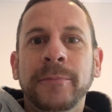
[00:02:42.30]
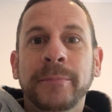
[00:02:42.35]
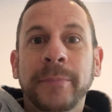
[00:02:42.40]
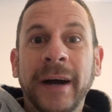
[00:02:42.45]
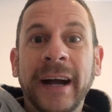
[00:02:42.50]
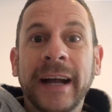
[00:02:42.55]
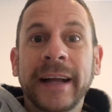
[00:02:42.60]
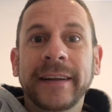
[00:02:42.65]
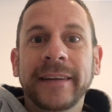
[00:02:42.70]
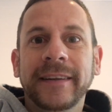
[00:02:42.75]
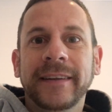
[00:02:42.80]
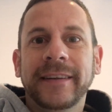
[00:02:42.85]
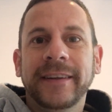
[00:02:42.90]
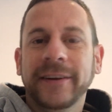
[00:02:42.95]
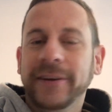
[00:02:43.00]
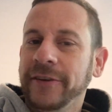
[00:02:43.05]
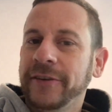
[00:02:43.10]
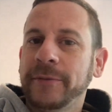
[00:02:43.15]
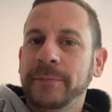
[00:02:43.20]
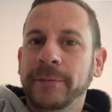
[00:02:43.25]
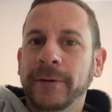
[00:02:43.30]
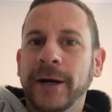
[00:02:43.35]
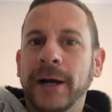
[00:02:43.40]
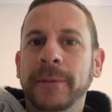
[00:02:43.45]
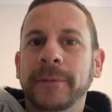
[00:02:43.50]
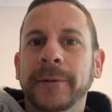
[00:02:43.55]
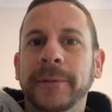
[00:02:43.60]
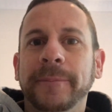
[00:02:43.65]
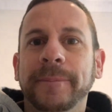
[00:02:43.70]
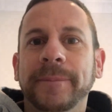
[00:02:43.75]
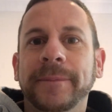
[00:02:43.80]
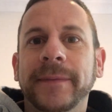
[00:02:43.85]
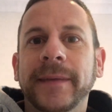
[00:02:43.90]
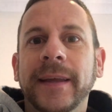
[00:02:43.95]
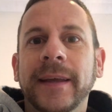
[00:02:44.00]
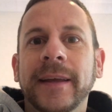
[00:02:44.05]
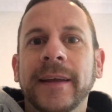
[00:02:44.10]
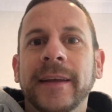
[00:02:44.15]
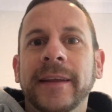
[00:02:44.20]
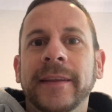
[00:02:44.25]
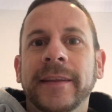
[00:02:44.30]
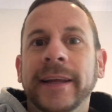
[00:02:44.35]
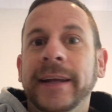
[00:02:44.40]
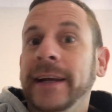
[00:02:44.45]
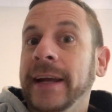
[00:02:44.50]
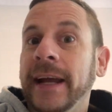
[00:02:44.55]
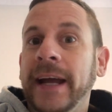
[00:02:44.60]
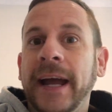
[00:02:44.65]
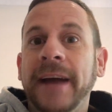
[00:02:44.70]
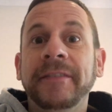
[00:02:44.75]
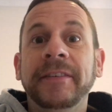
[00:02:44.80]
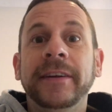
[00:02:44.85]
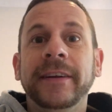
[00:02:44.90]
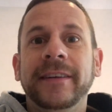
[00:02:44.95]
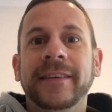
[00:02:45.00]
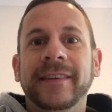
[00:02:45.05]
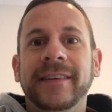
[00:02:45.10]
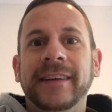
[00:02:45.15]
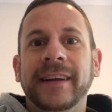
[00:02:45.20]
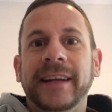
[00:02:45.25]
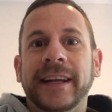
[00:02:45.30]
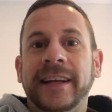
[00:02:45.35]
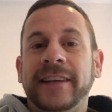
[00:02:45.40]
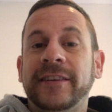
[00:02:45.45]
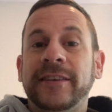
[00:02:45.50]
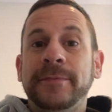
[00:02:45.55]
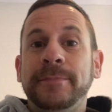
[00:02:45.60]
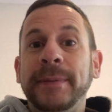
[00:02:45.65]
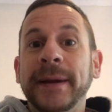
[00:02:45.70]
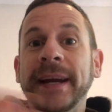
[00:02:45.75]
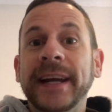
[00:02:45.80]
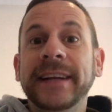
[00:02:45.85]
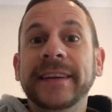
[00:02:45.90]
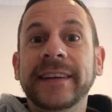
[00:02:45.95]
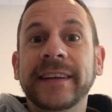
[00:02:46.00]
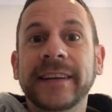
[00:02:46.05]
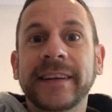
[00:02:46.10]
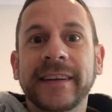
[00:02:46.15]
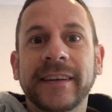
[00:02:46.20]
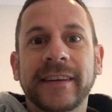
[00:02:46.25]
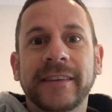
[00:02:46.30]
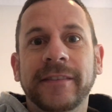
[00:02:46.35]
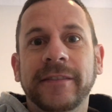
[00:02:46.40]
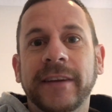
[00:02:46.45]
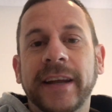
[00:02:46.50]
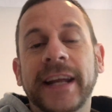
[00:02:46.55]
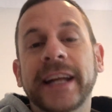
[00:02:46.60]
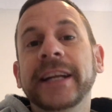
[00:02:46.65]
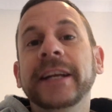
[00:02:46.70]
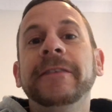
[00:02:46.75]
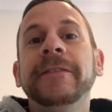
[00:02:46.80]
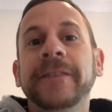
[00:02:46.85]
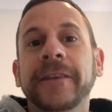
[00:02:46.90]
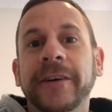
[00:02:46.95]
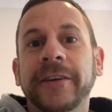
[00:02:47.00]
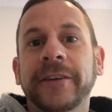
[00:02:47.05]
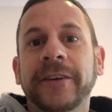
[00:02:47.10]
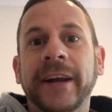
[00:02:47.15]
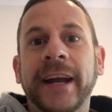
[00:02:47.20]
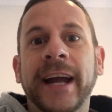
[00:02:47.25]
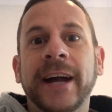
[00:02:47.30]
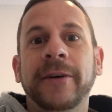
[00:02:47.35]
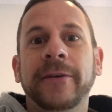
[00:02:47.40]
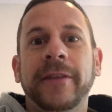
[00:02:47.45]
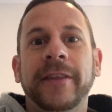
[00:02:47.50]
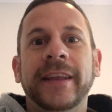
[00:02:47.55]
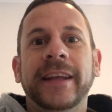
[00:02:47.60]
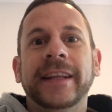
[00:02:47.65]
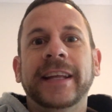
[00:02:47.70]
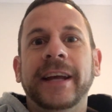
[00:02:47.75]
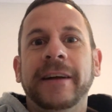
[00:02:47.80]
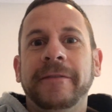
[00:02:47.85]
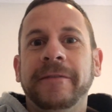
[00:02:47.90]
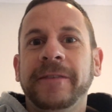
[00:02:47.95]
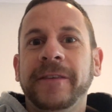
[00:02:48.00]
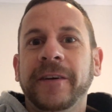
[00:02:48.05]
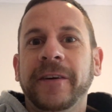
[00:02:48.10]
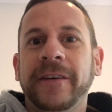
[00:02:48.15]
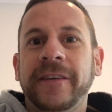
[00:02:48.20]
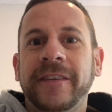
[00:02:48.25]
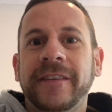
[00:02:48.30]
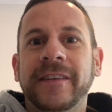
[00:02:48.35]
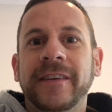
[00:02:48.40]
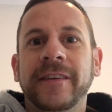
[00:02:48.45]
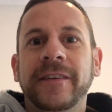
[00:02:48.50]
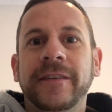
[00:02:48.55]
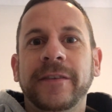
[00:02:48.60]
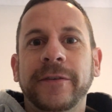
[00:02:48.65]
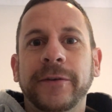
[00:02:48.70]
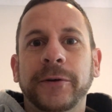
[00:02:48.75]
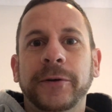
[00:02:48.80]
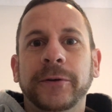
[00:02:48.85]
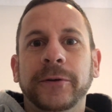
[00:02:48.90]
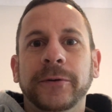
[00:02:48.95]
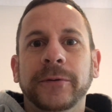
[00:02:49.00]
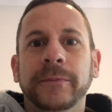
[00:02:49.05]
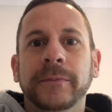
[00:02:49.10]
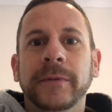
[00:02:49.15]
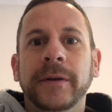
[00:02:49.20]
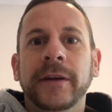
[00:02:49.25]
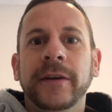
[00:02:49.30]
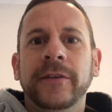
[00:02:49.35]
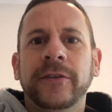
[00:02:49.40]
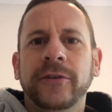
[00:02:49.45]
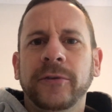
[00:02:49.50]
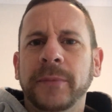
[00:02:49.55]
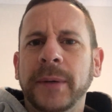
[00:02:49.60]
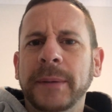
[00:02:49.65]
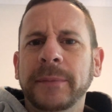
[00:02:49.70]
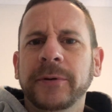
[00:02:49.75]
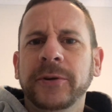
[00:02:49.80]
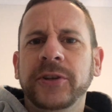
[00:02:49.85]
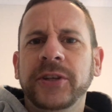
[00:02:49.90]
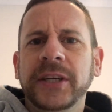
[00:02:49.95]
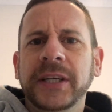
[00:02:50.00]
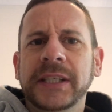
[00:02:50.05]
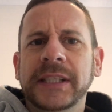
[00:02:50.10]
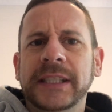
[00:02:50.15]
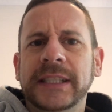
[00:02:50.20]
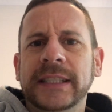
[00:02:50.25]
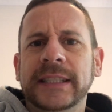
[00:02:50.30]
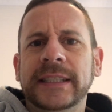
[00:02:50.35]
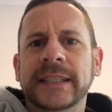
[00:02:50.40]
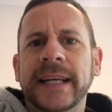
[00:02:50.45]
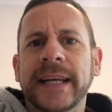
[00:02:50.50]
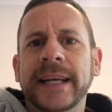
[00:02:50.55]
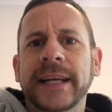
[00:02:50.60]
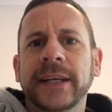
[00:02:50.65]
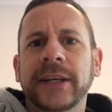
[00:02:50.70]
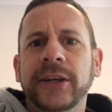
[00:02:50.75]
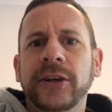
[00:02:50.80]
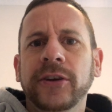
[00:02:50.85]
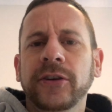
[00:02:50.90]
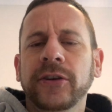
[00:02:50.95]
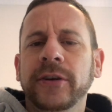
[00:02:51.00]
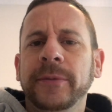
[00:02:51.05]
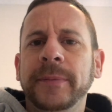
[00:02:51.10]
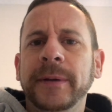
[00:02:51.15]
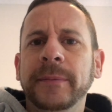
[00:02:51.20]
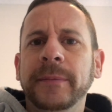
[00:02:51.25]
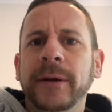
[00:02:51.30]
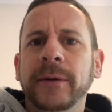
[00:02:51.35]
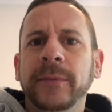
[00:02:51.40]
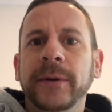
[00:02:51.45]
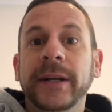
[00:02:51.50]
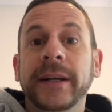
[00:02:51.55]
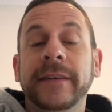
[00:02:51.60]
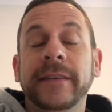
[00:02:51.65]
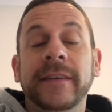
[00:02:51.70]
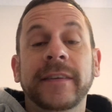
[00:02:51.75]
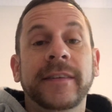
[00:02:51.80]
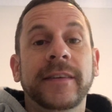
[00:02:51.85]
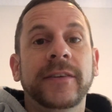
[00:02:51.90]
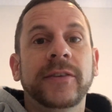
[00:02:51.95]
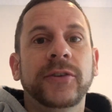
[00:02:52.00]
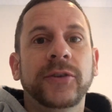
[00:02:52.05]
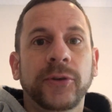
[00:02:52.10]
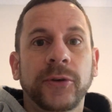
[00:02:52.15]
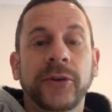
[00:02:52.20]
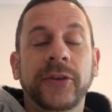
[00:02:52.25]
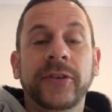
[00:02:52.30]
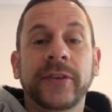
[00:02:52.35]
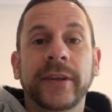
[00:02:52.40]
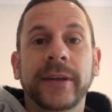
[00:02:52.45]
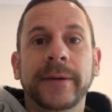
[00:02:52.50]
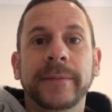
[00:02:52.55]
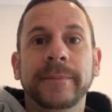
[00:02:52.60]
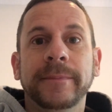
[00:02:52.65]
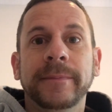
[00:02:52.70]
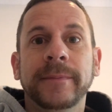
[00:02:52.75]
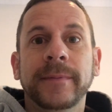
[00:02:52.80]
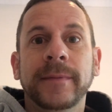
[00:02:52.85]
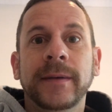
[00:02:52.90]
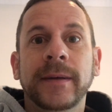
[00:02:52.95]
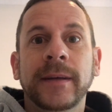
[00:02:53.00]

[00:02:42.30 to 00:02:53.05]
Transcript: but there's a problem. They haven't expanded any further out than that first circle. So remember, Jesus is saying, you're to be my witnesses in Jerusalem,